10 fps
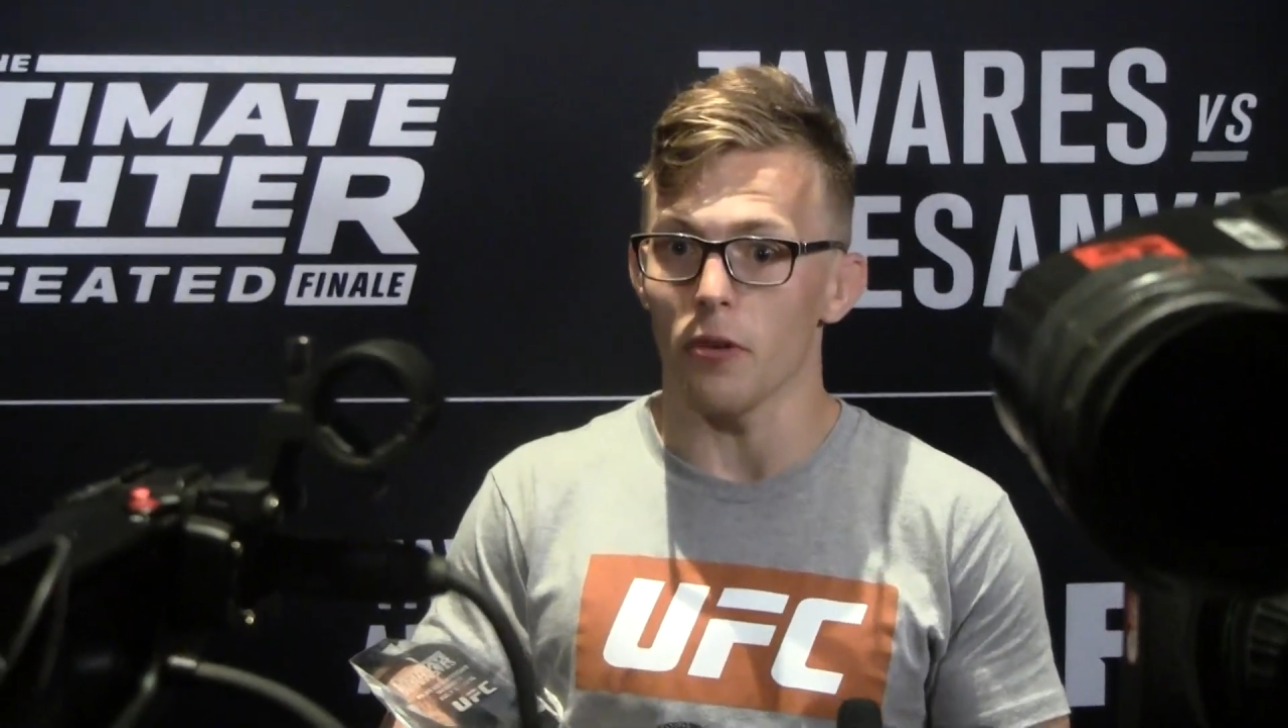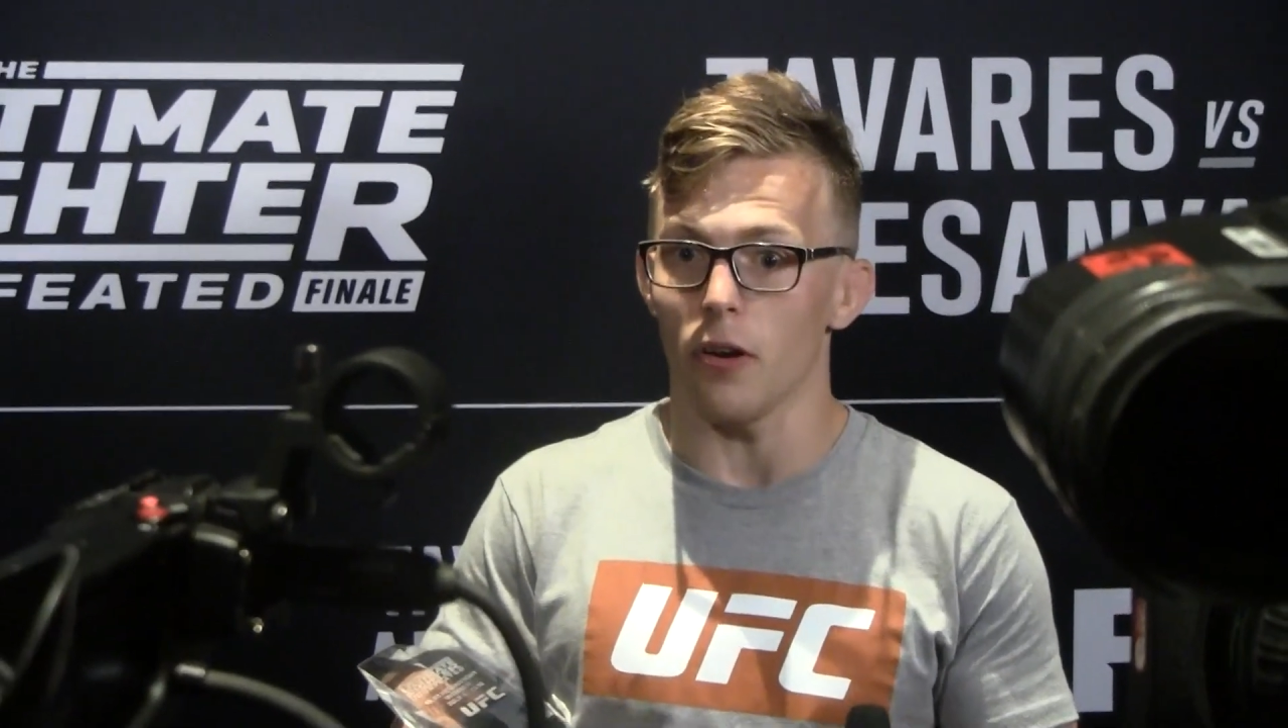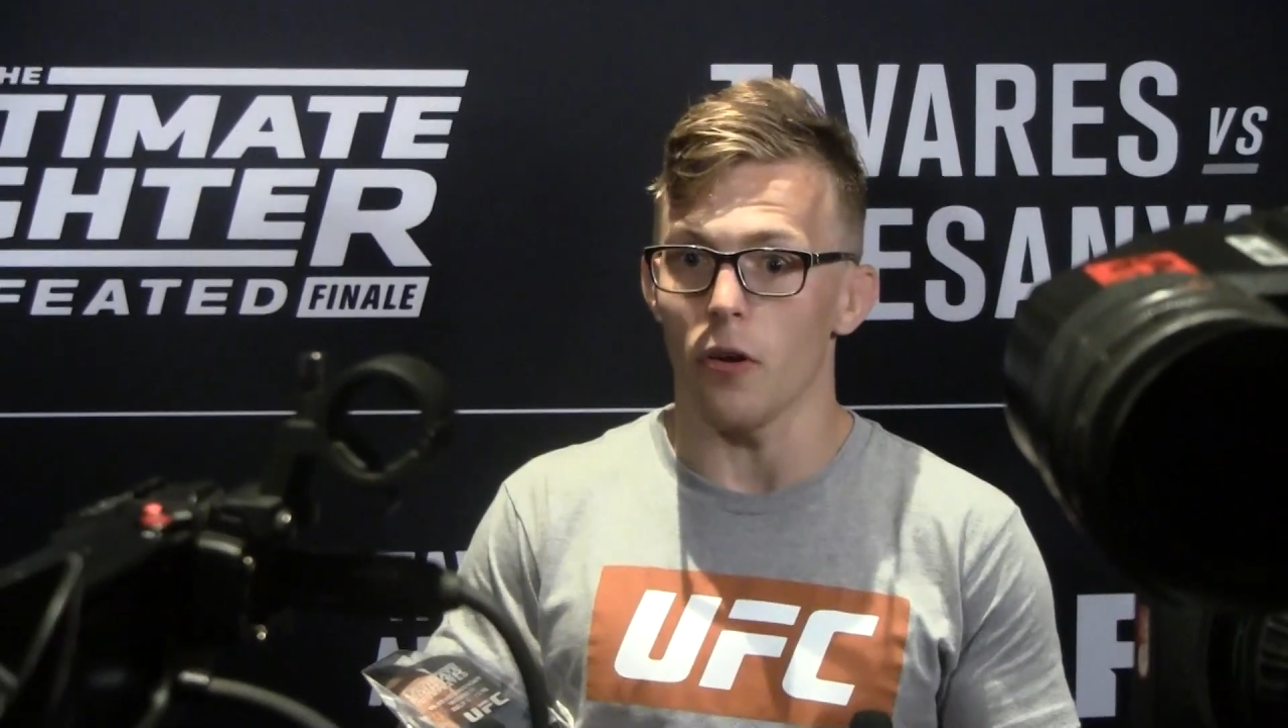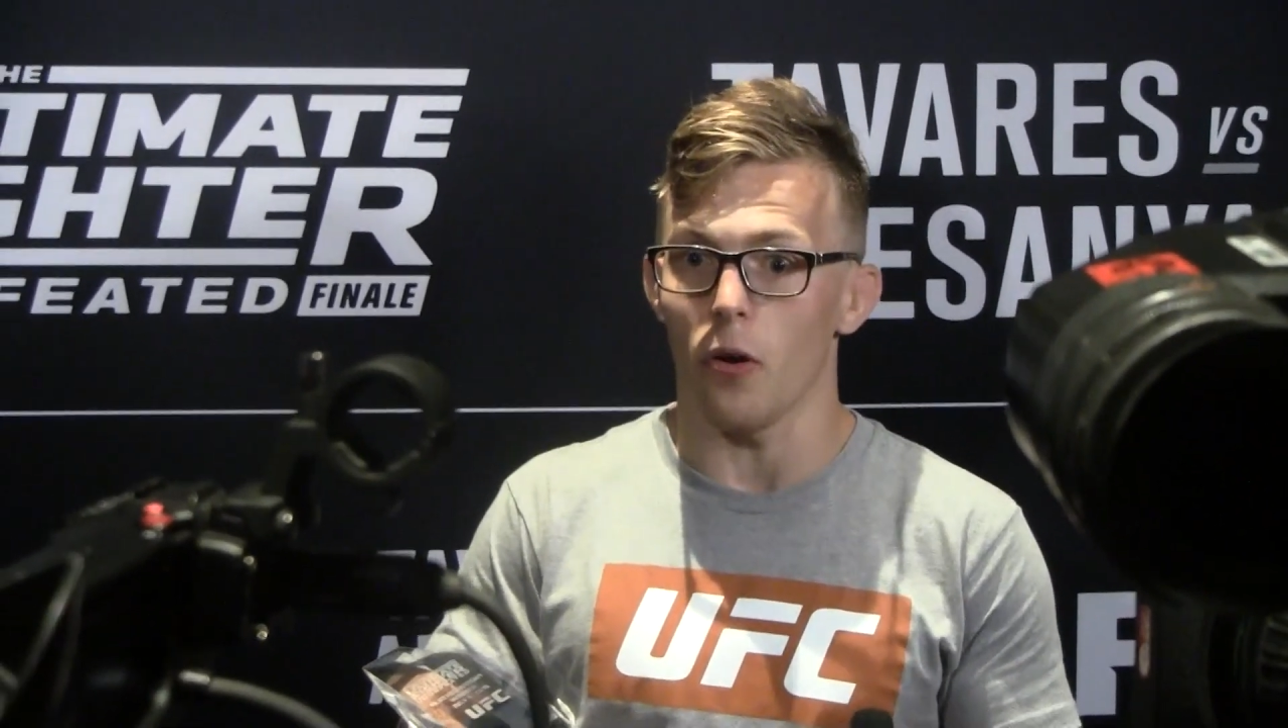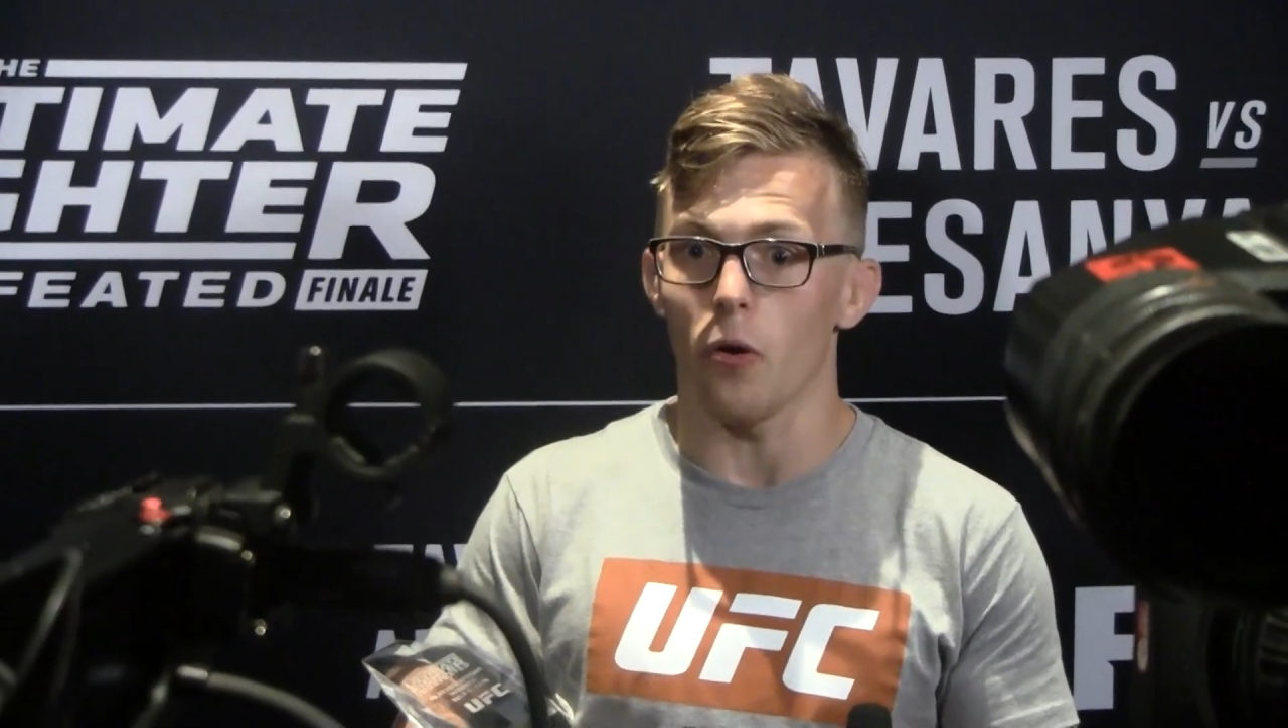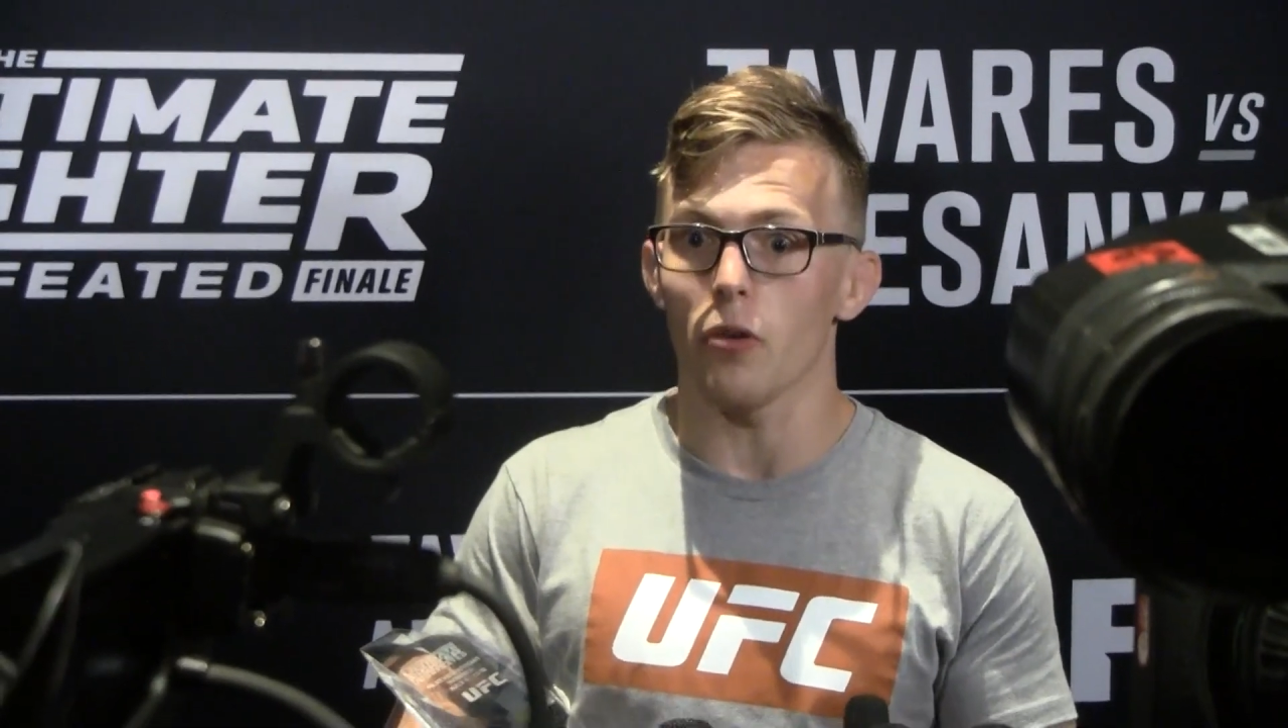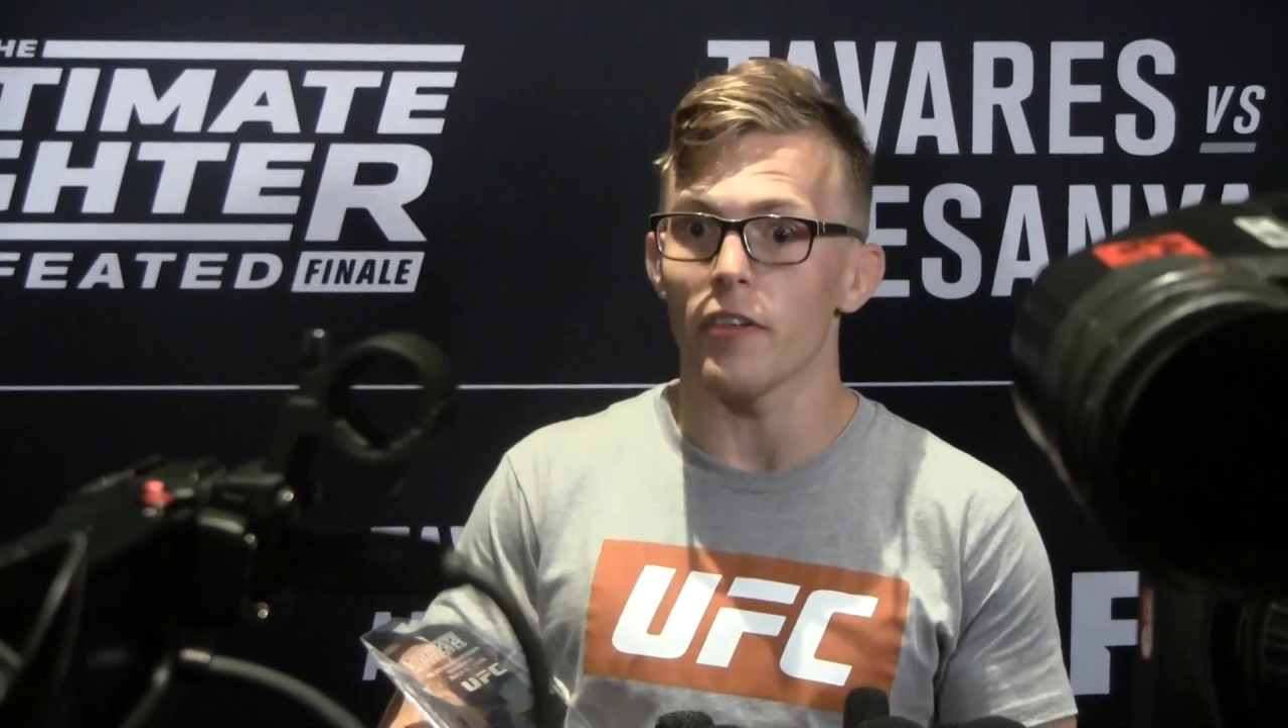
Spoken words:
of